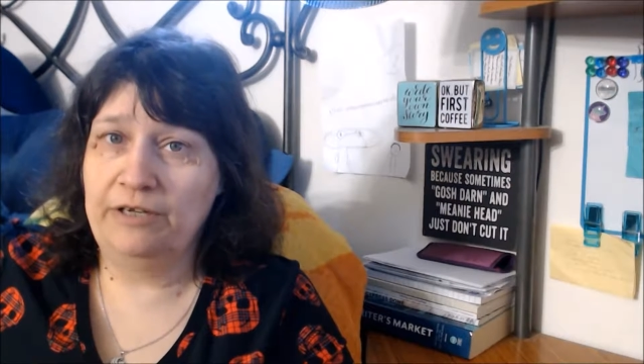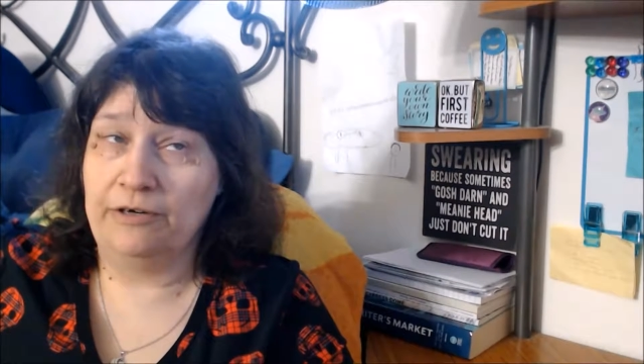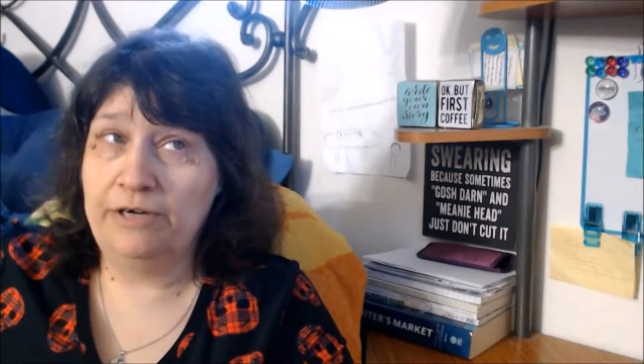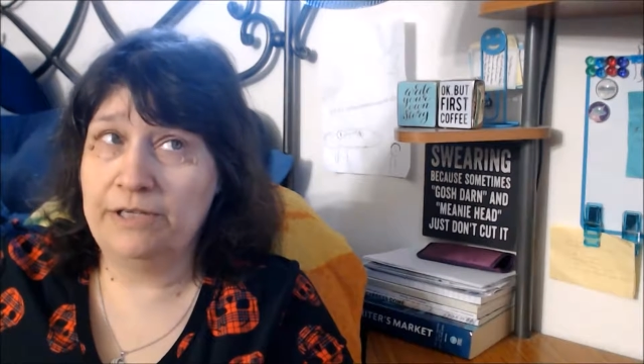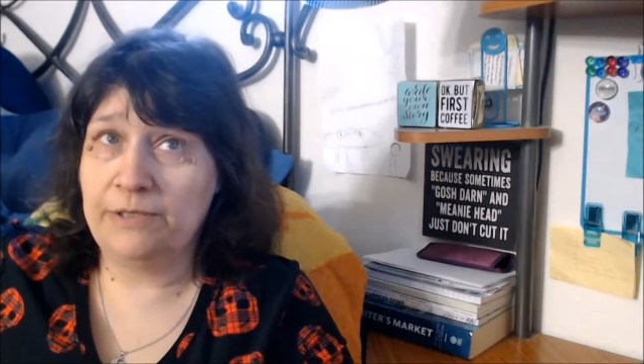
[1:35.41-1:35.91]
There
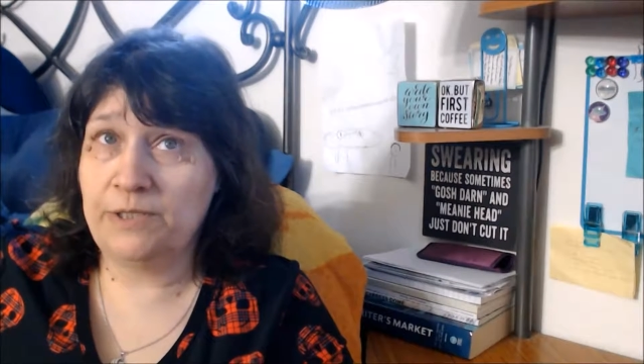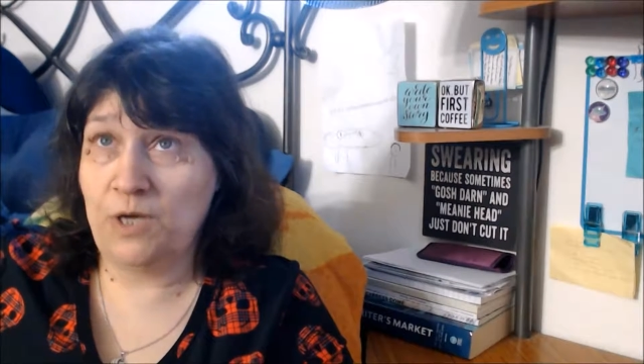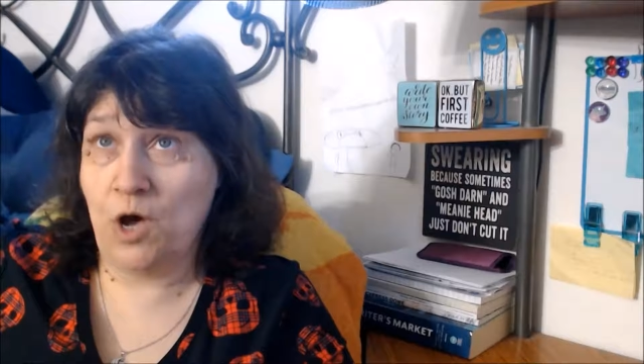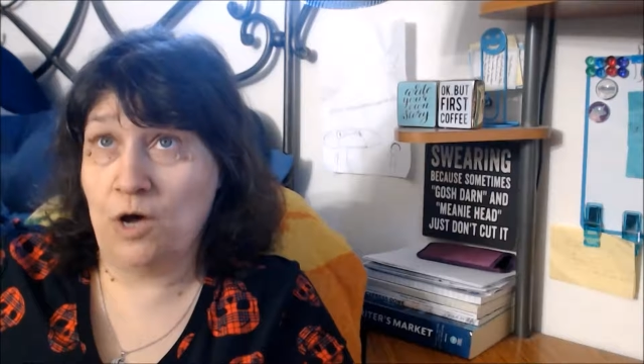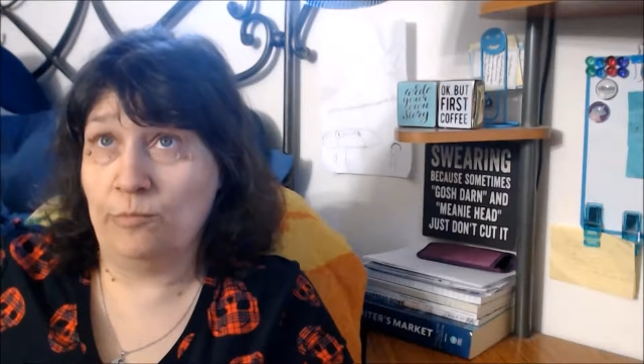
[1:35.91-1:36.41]
is
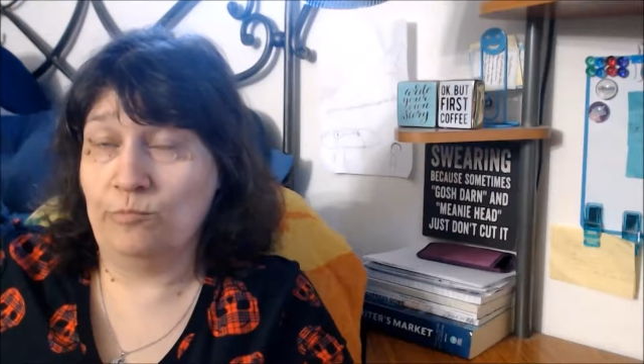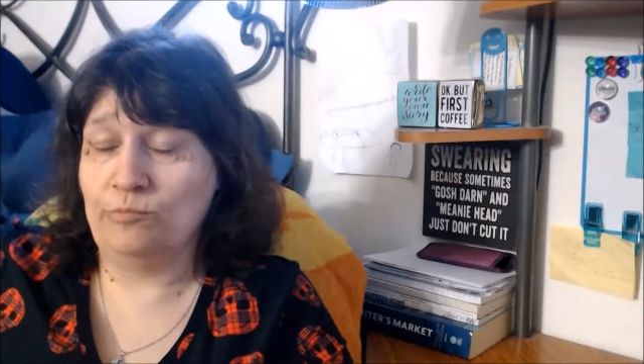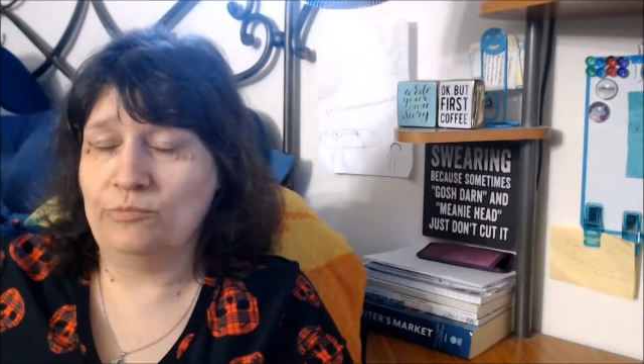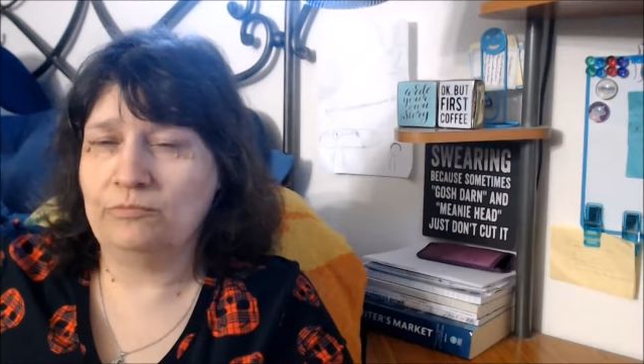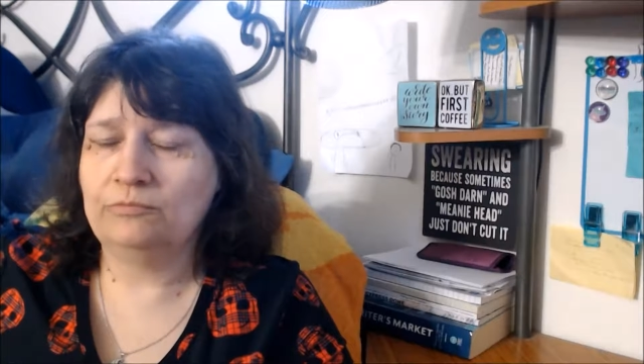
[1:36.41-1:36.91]
some
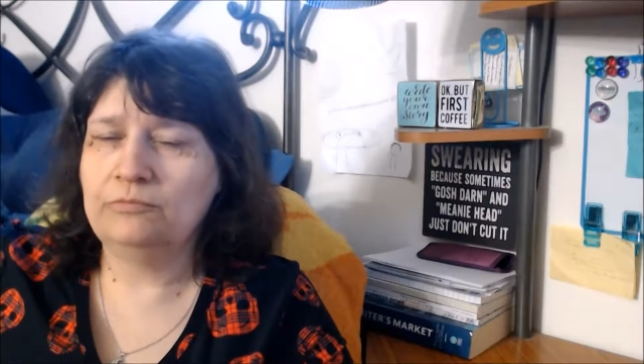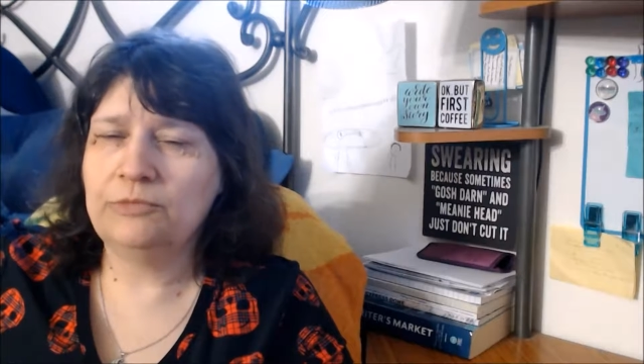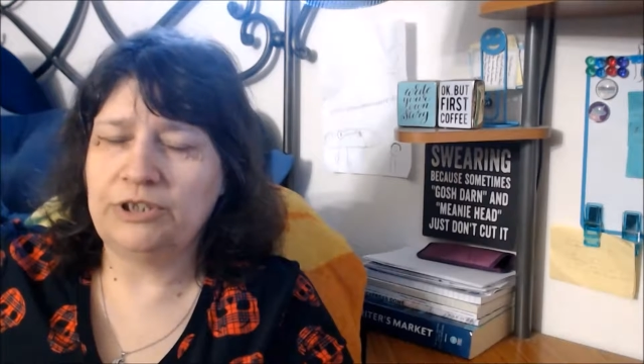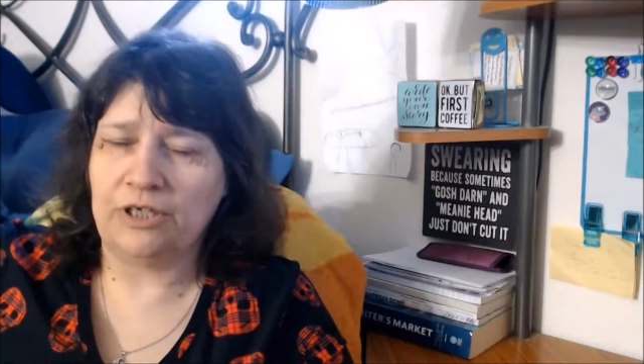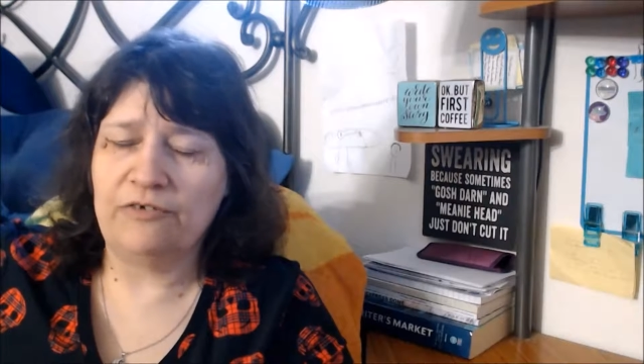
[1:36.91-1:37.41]

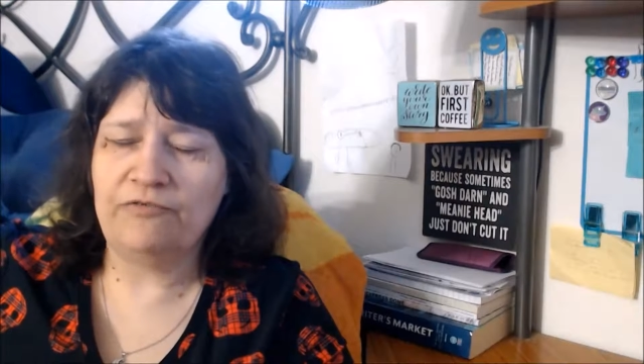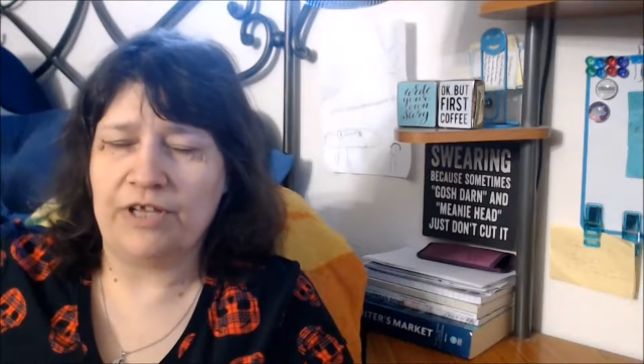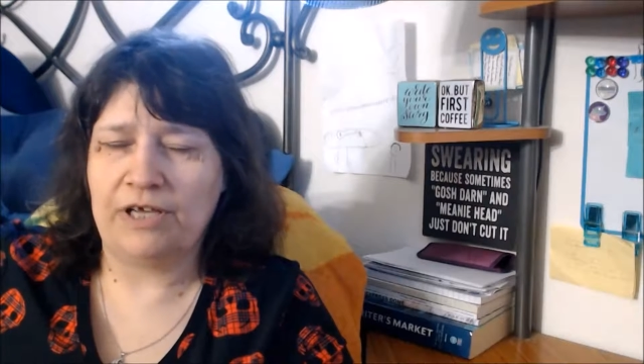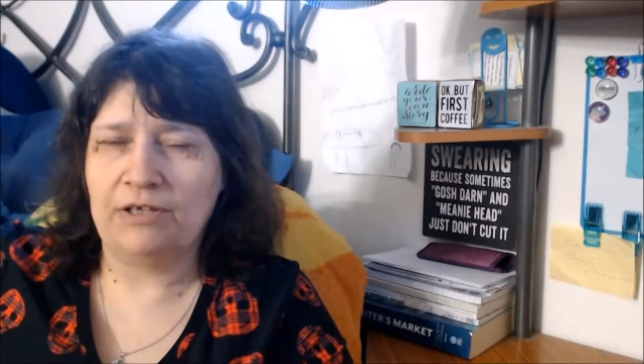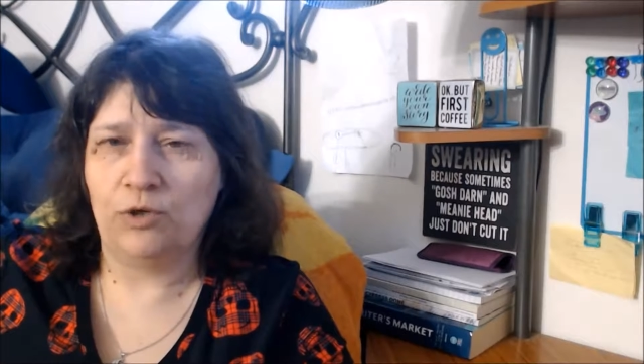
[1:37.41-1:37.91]
stuff
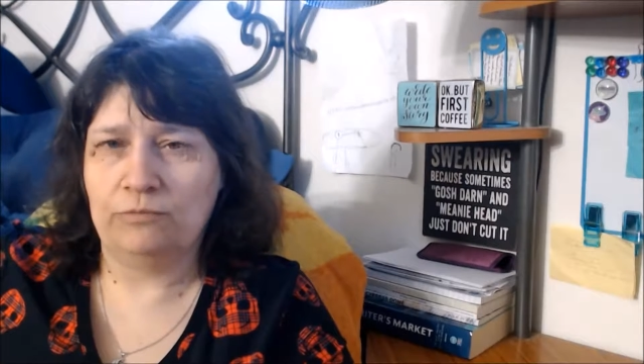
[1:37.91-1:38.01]
that